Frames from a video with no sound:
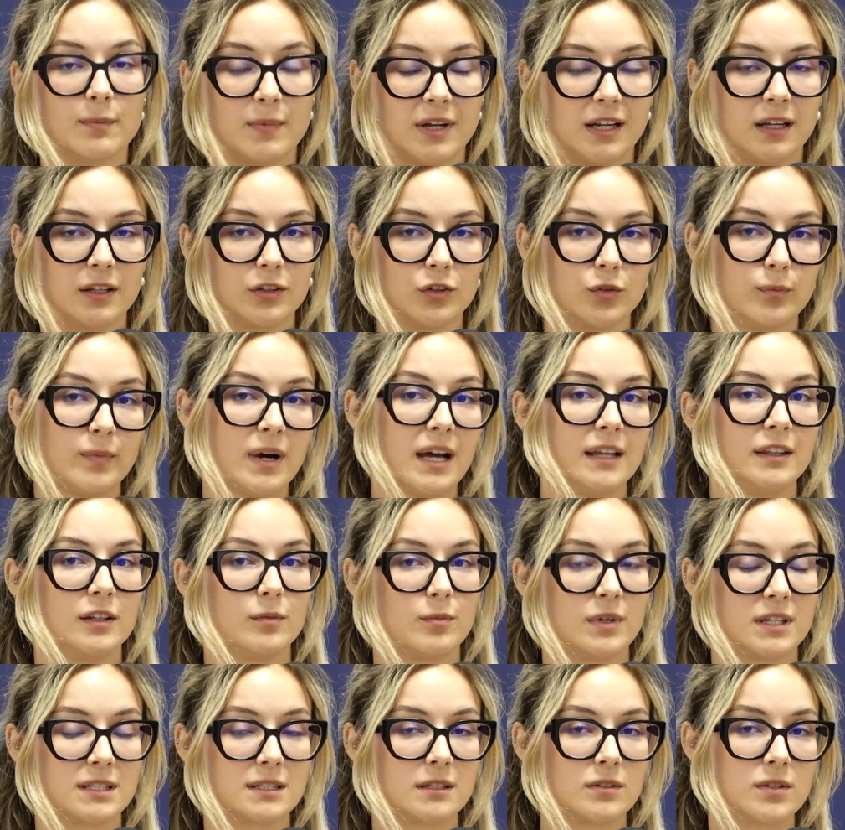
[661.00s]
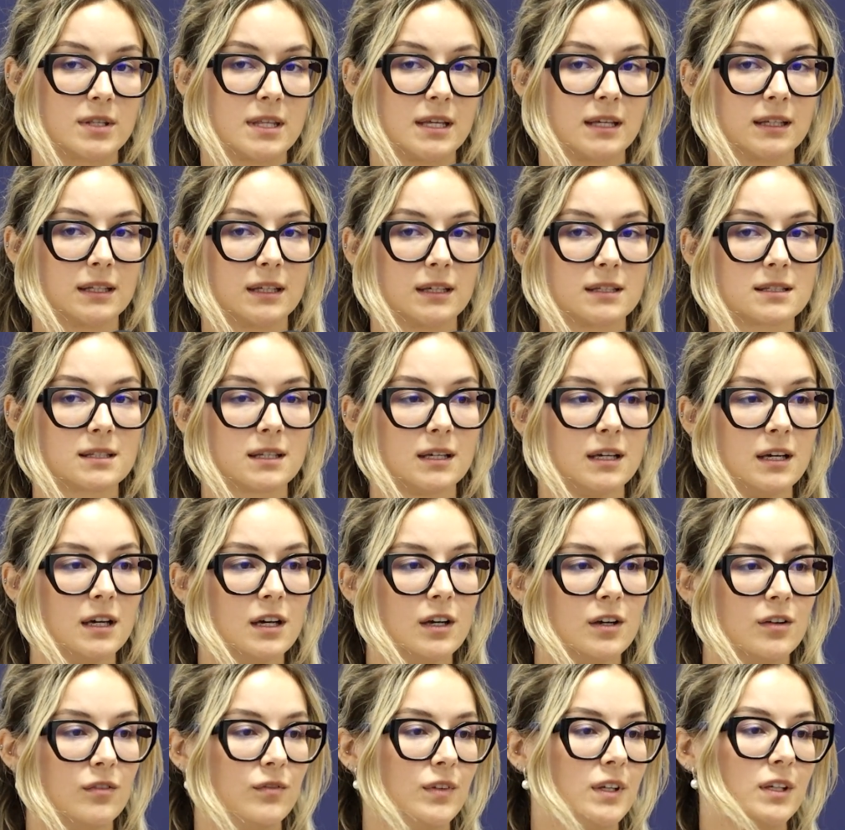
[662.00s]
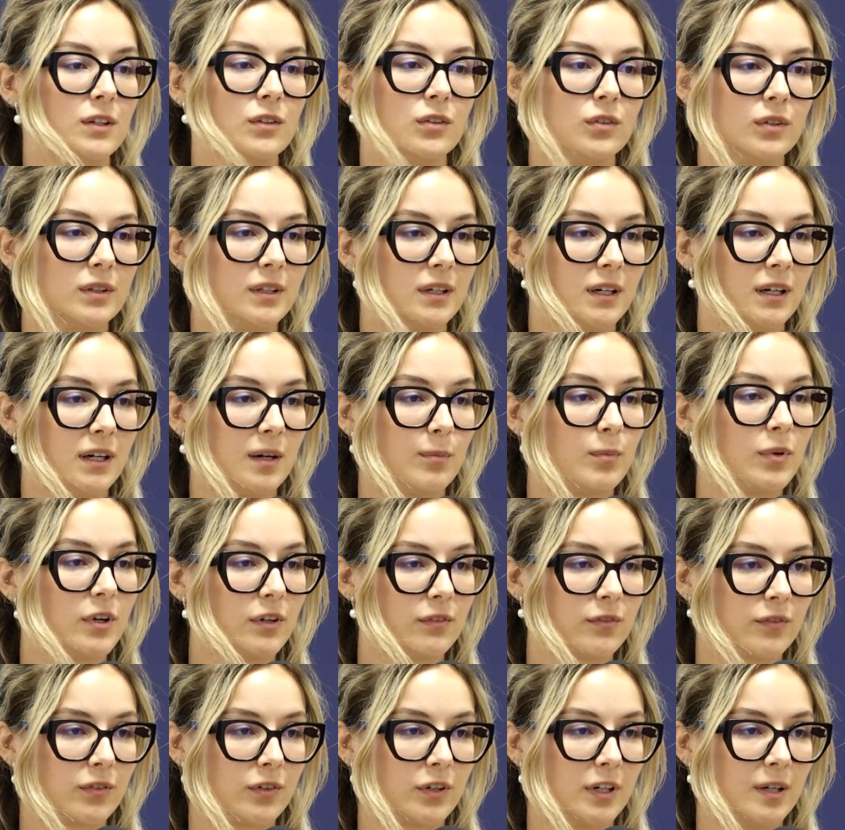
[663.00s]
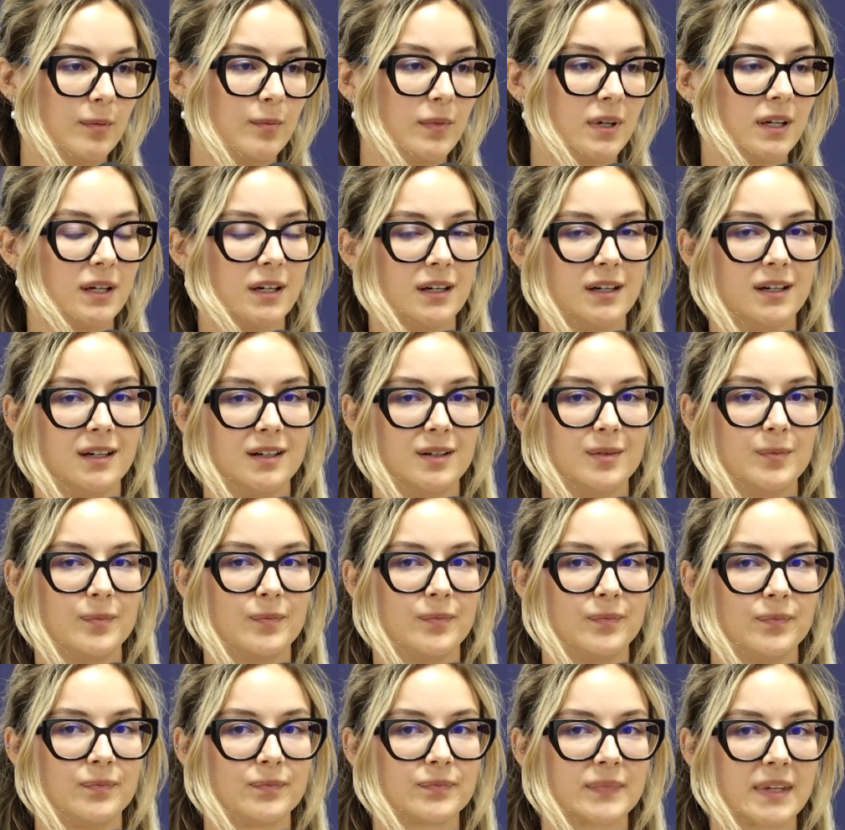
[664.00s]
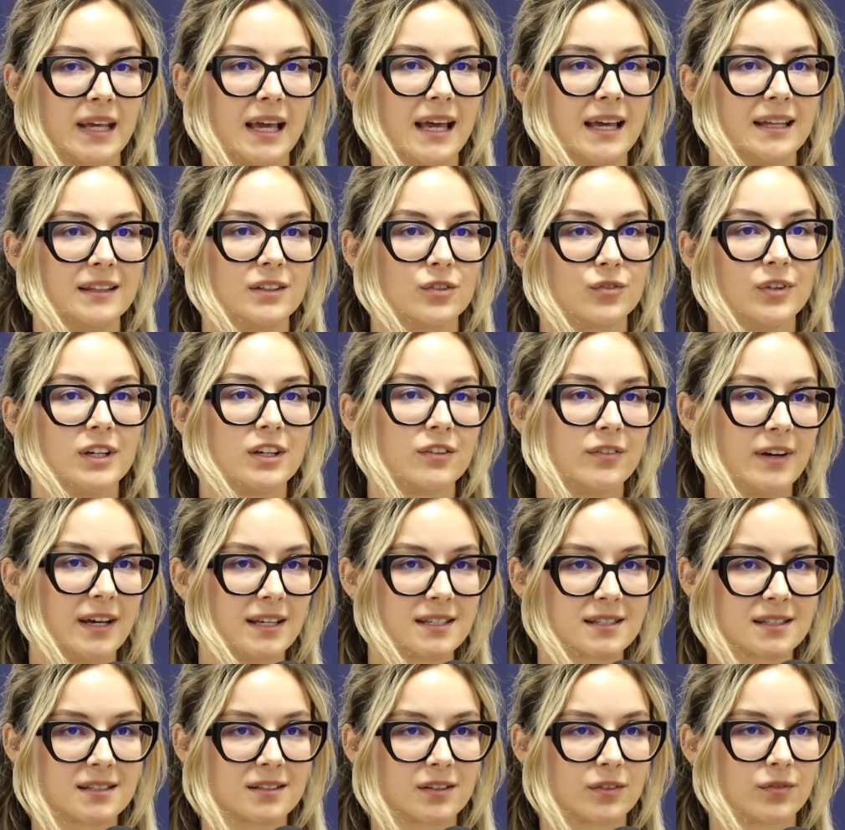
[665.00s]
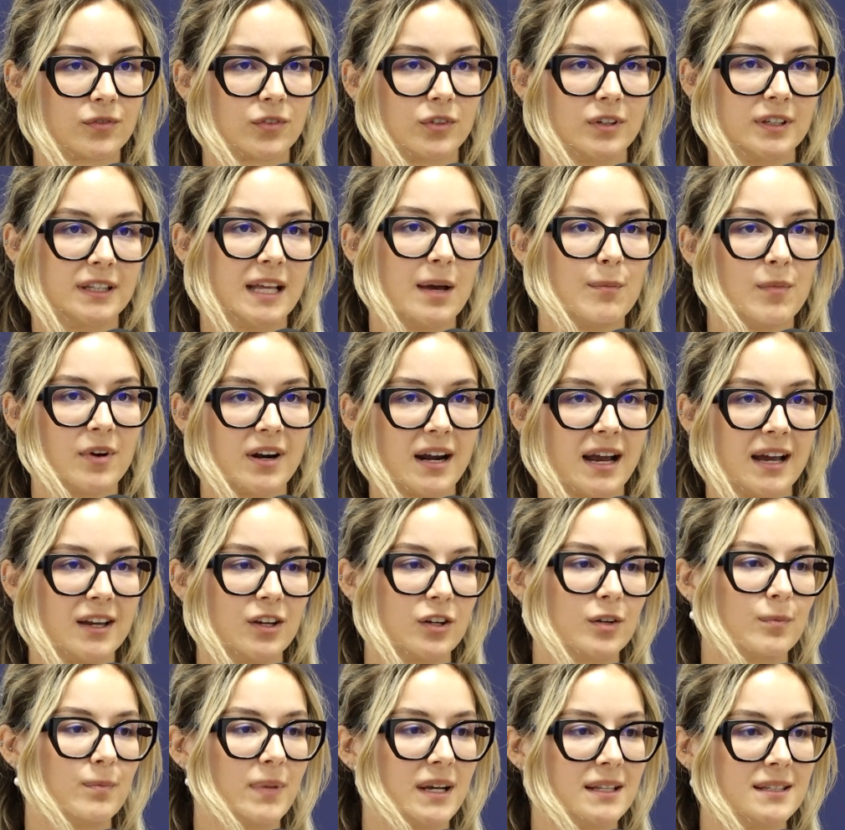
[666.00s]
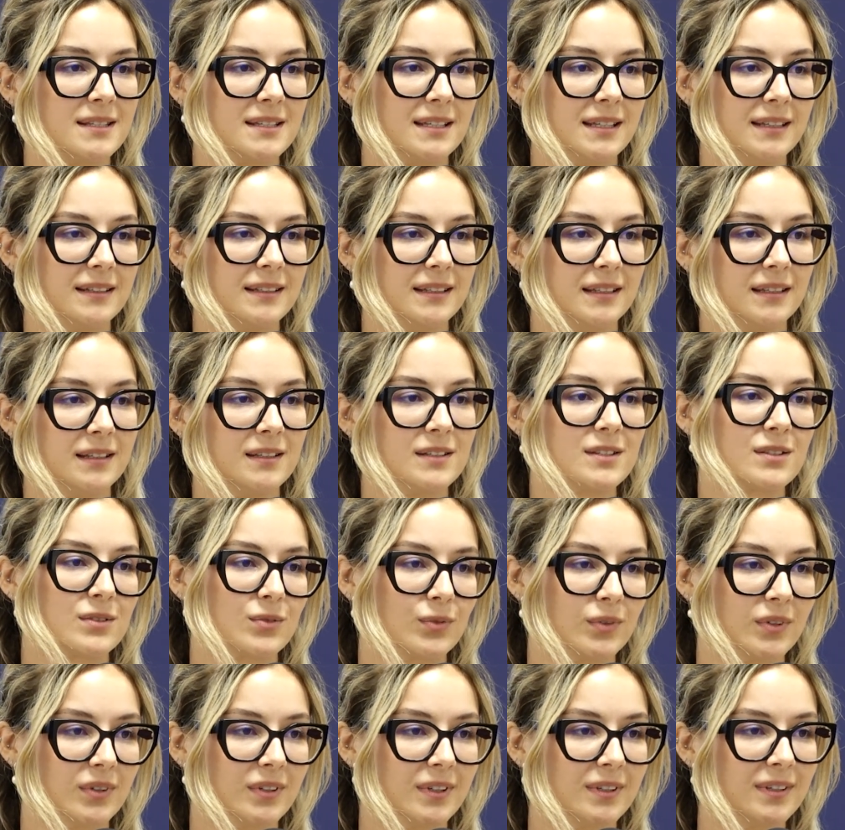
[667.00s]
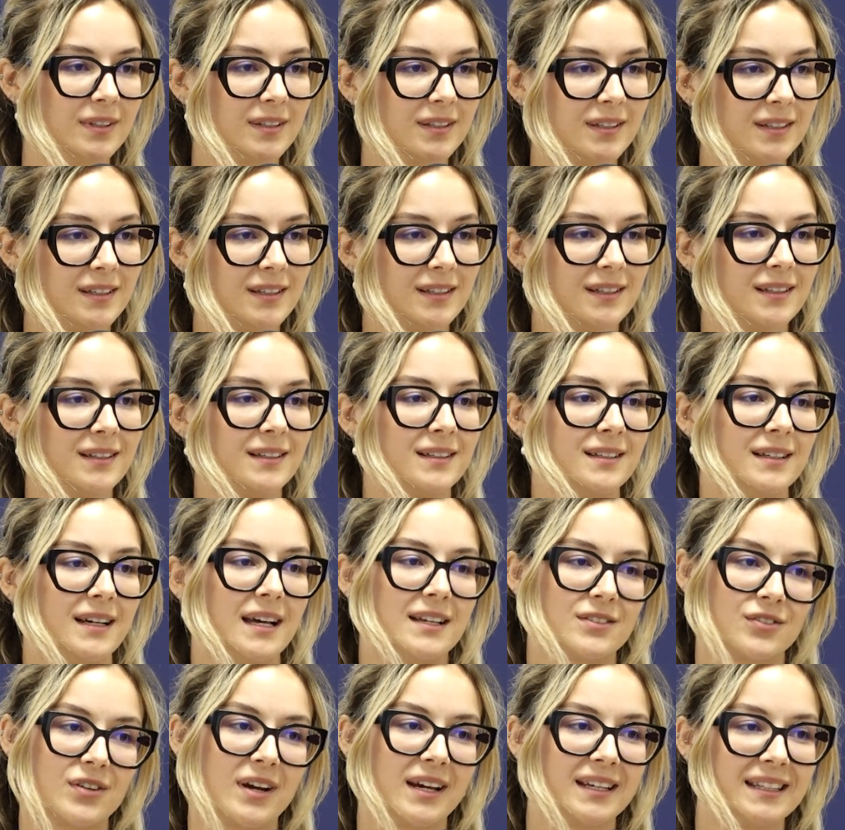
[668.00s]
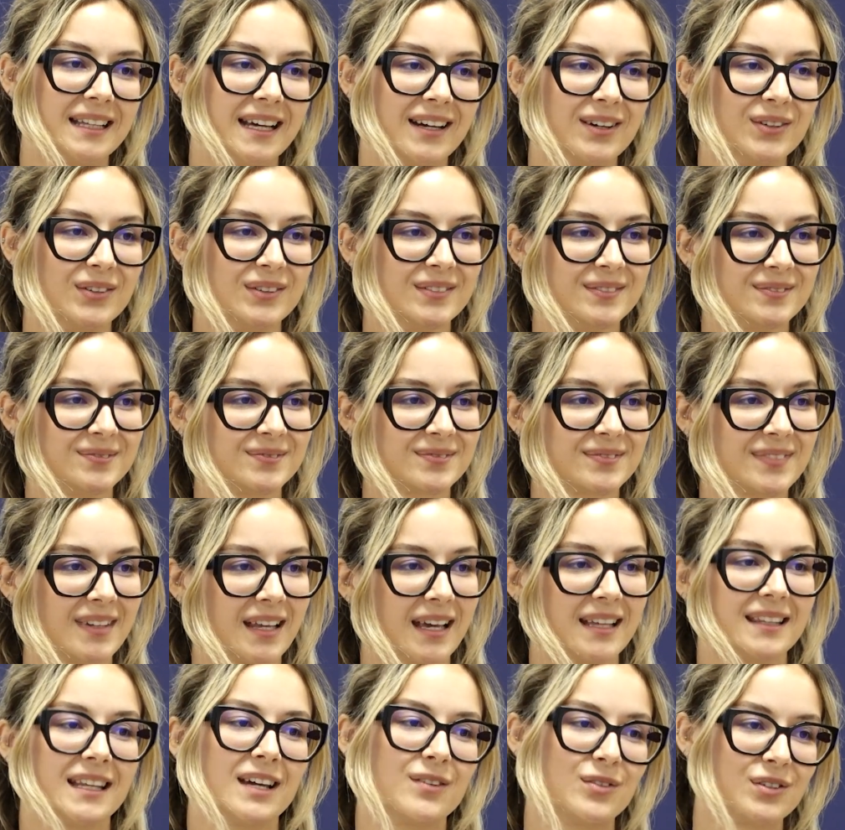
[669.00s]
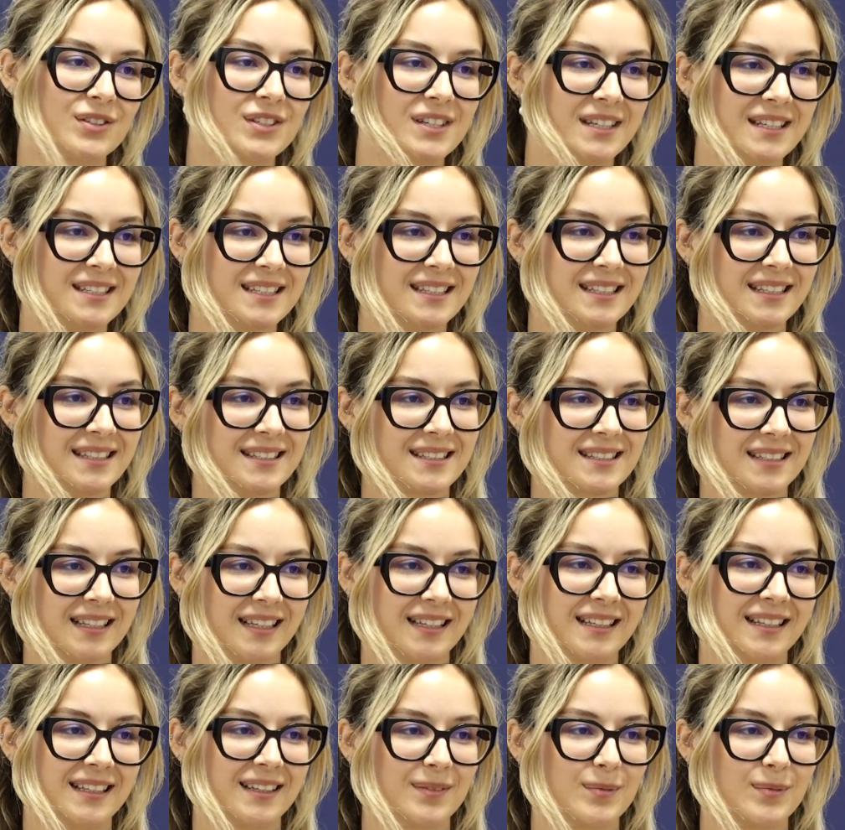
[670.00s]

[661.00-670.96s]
melanoma and the Breslow thickness, we could perform and request for an MRI or PET-CT sooner as right now. And I would change these in